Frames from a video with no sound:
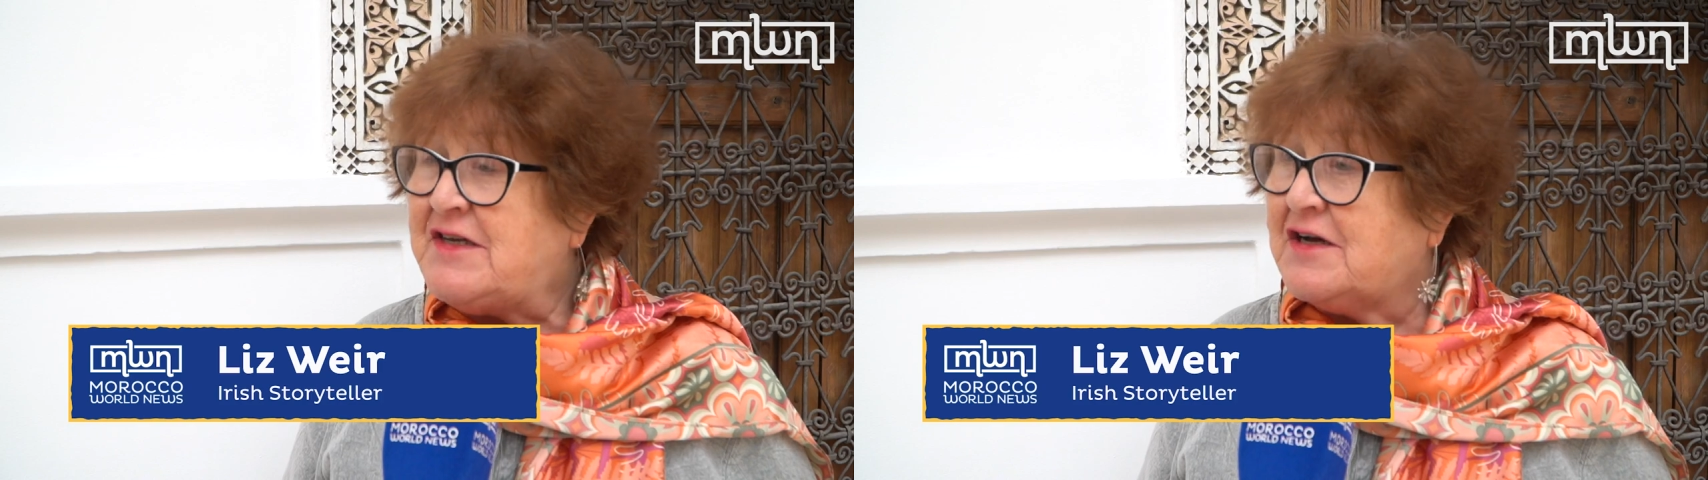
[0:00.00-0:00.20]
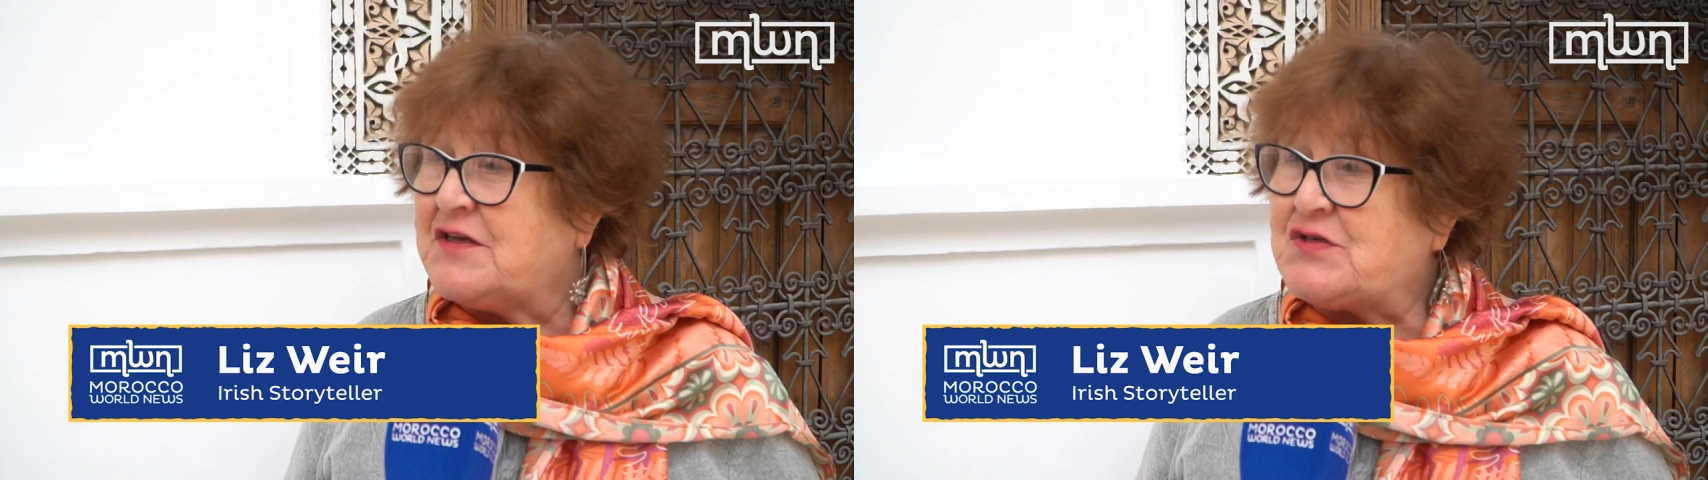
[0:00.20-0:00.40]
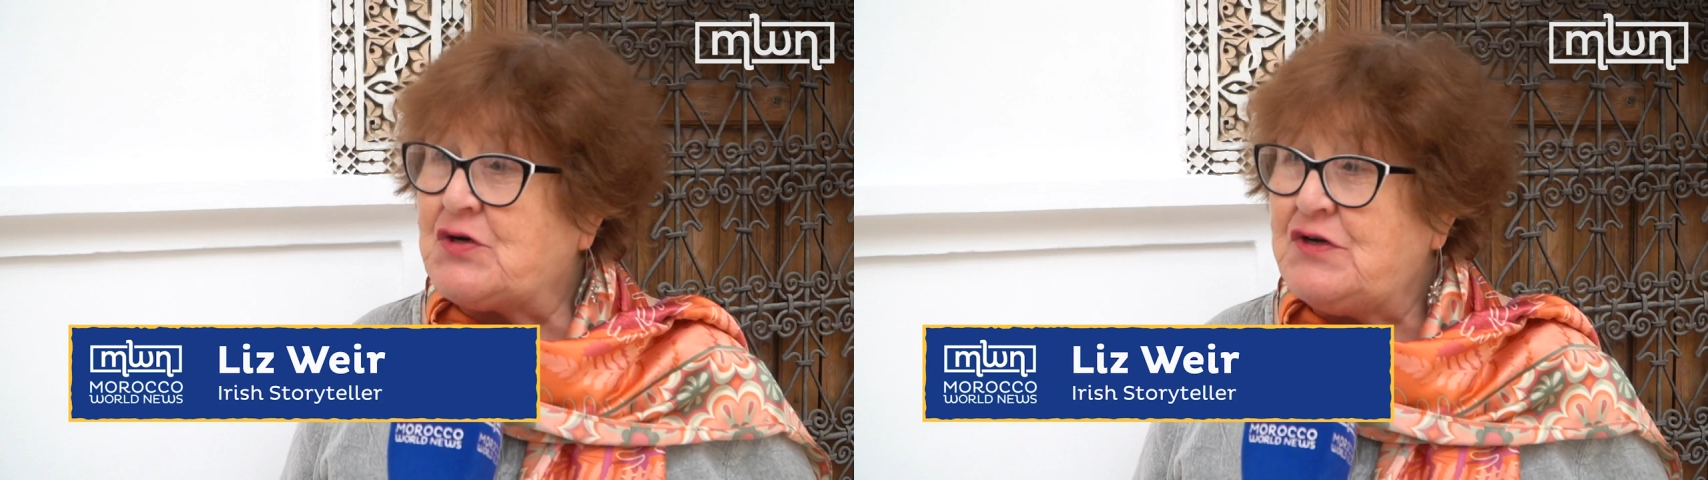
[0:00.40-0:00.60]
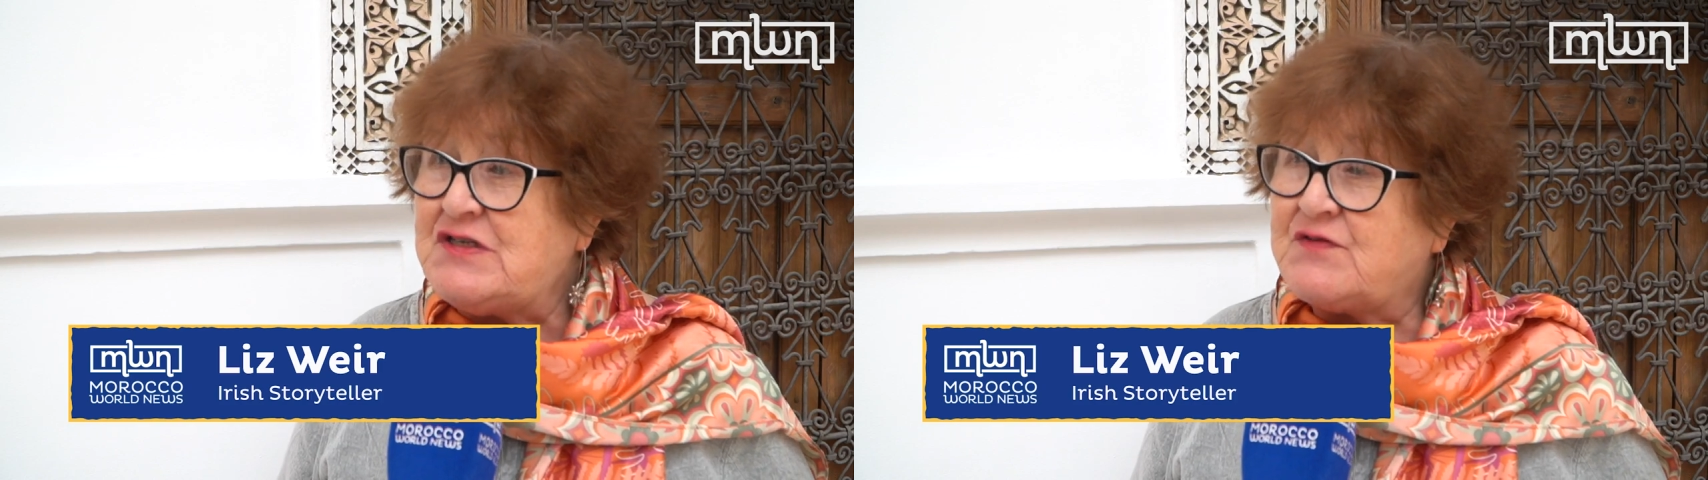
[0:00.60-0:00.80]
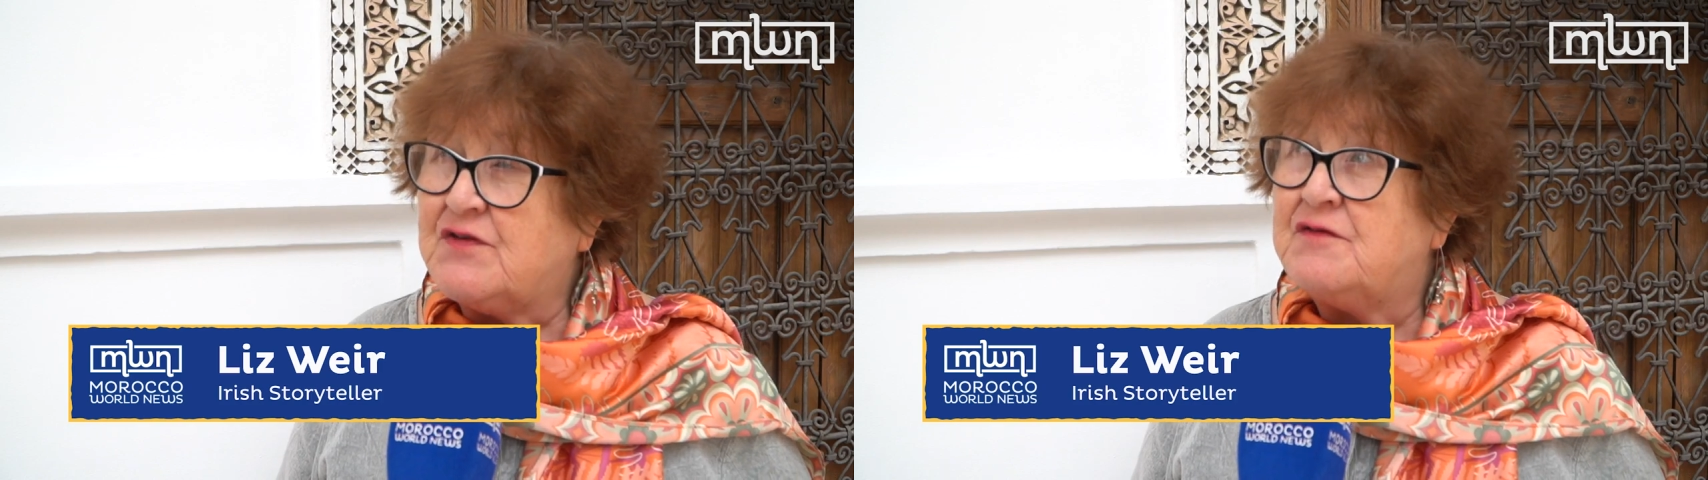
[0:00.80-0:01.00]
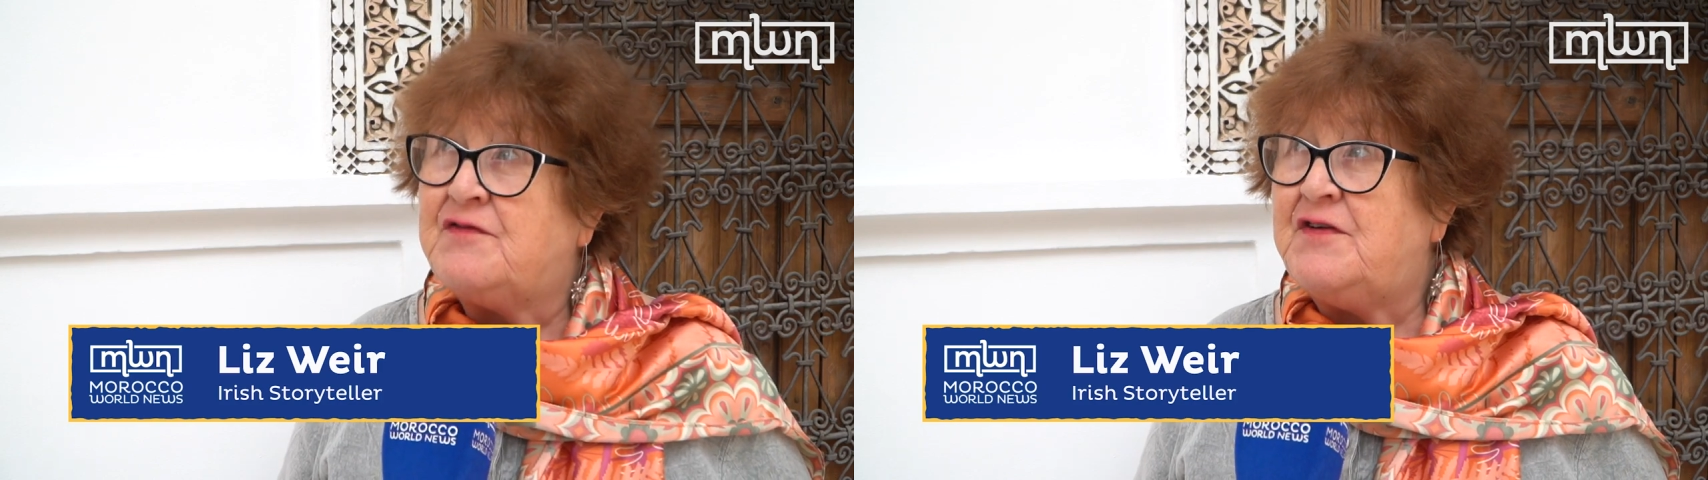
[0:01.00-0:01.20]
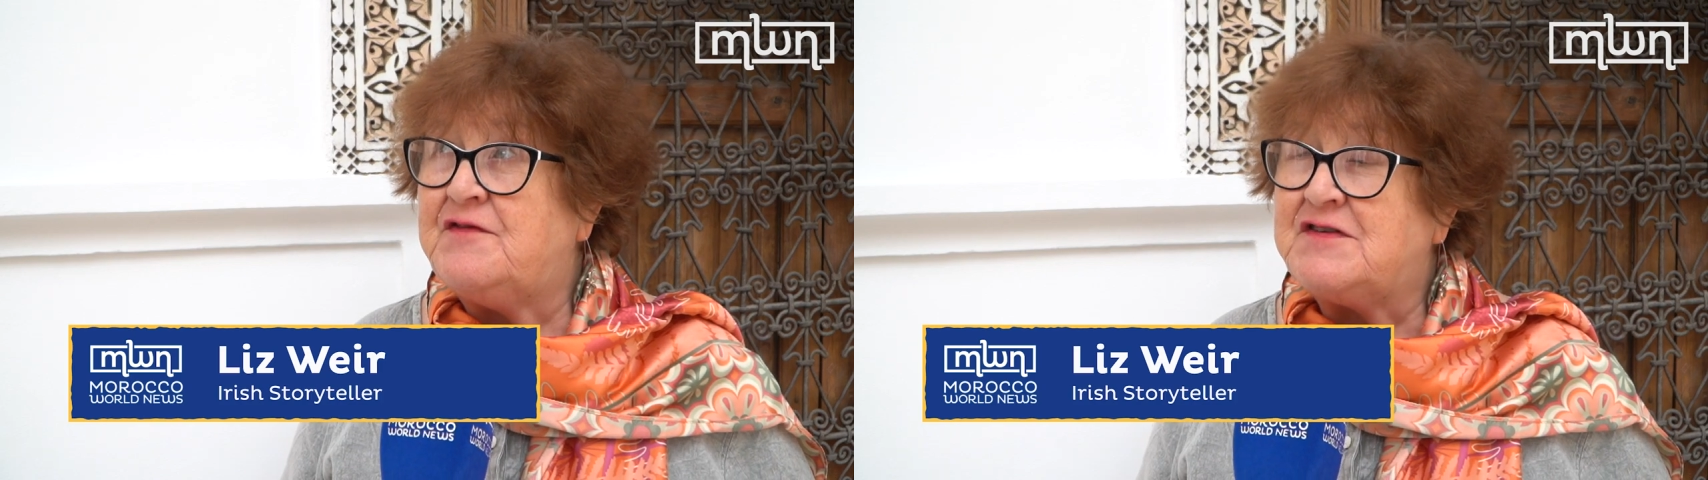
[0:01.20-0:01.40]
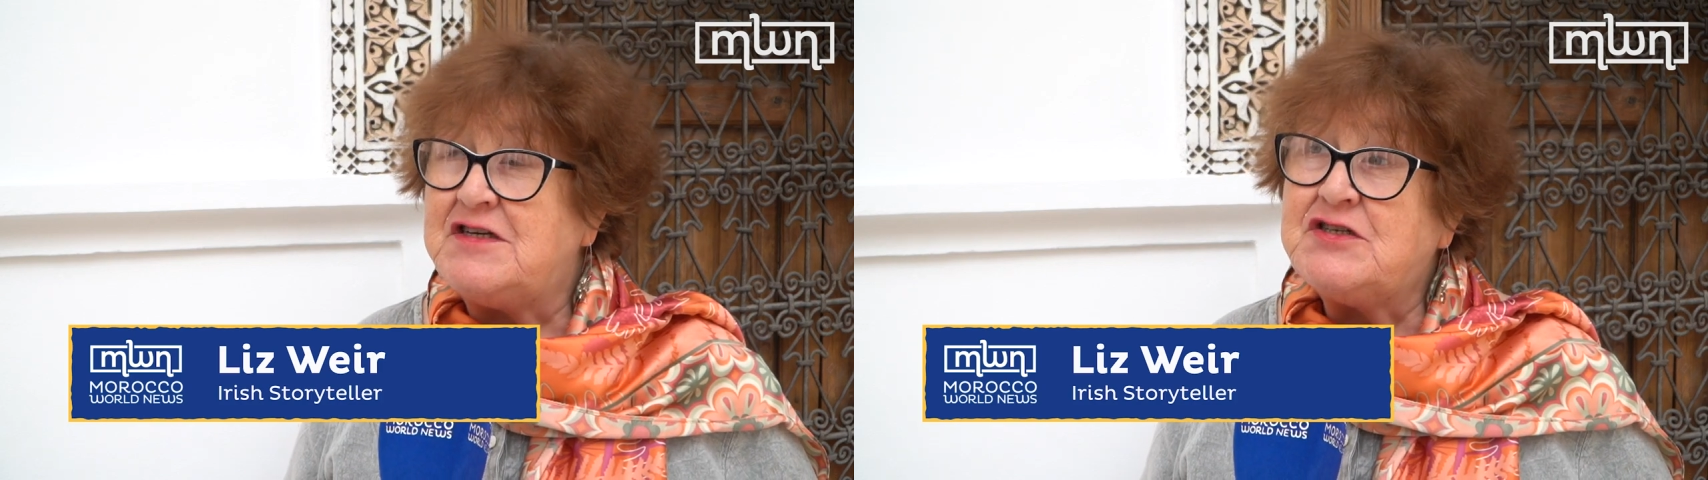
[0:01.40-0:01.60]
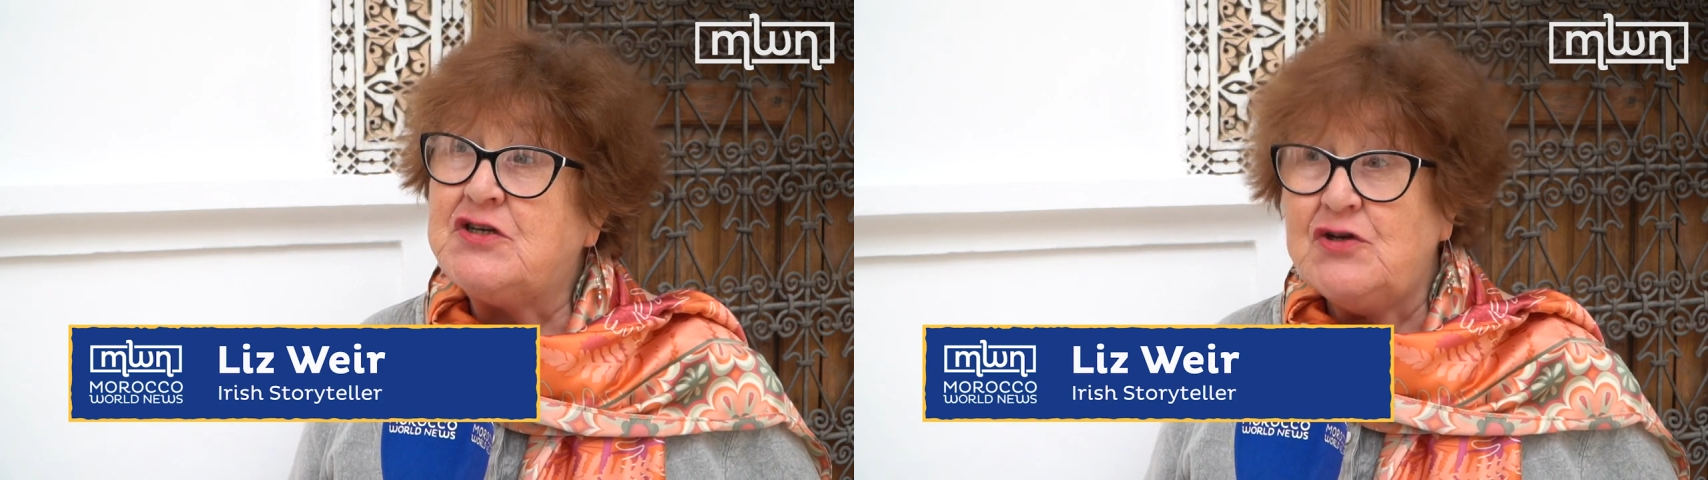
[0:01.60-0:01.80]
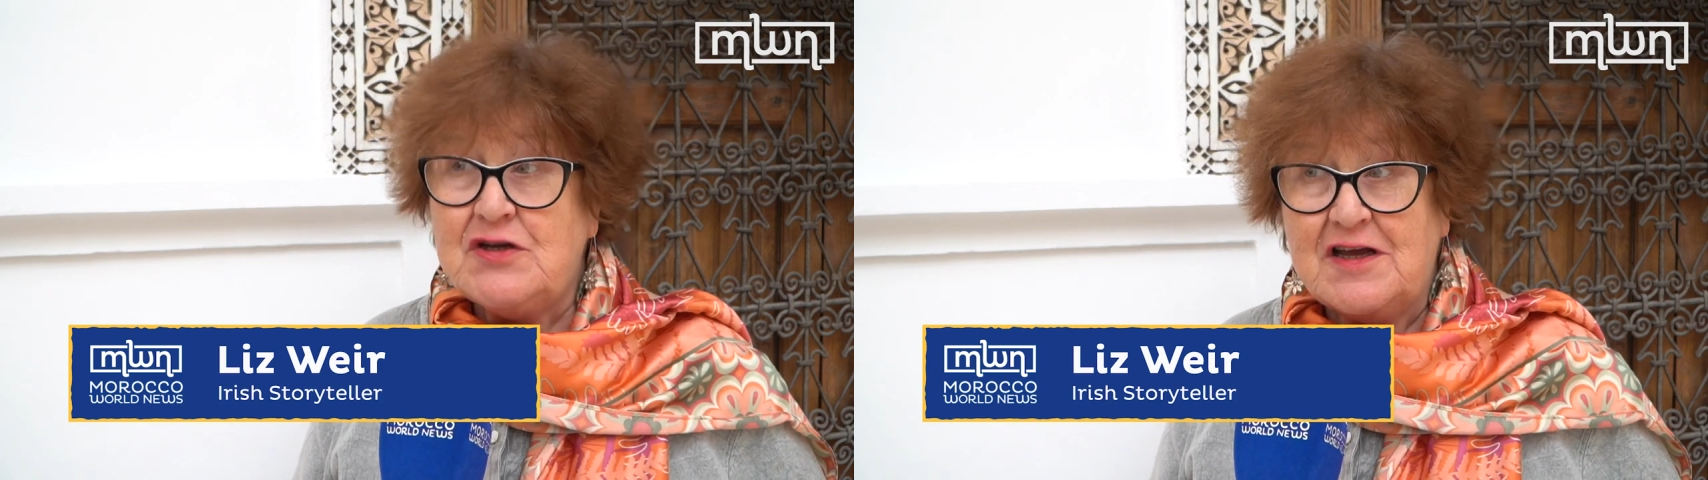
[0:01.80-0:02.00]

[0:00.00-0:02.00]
been telling stories for 52